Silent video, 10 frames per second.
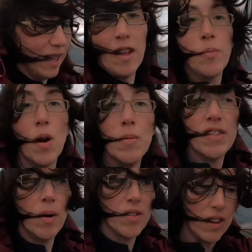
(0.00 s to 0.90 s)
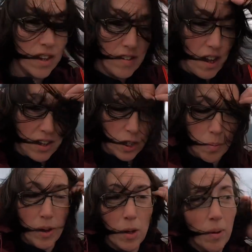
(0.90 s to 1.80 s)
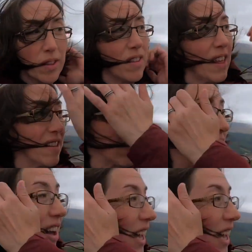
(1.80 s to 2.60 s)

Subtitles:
I did promise I wasn't going to start jumping up onto things I can't